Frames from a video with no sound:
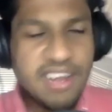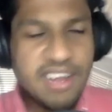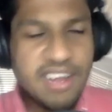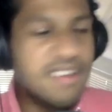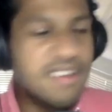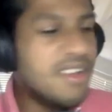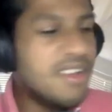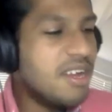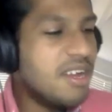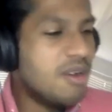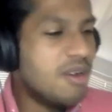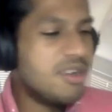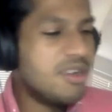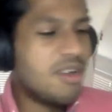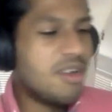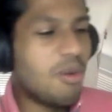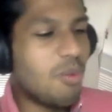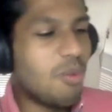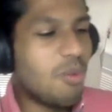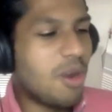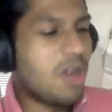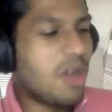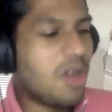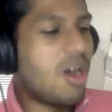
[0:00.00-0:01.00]
And I
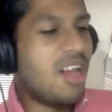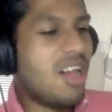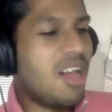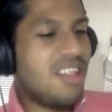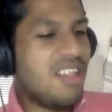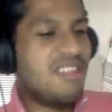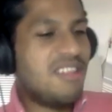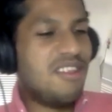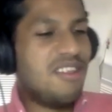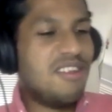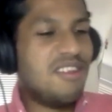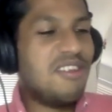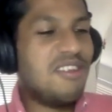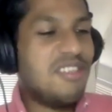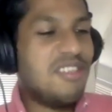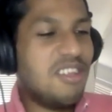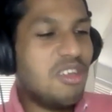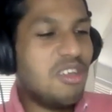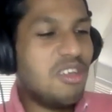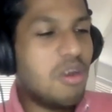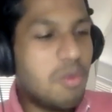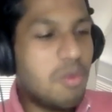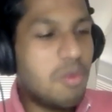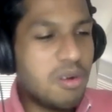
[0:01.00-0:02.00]
don't want to call it the,
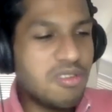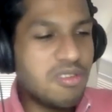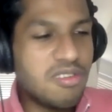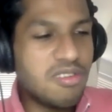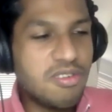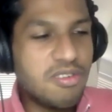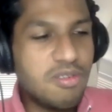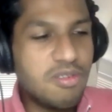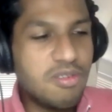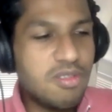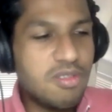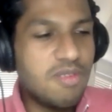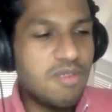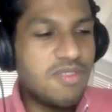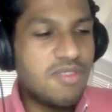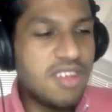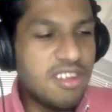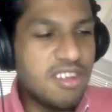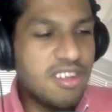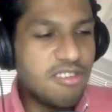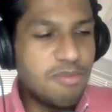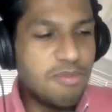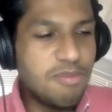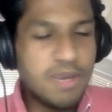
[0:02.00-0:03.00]
the universal truth of
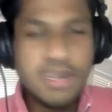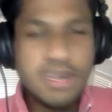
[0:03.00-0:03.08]
sales,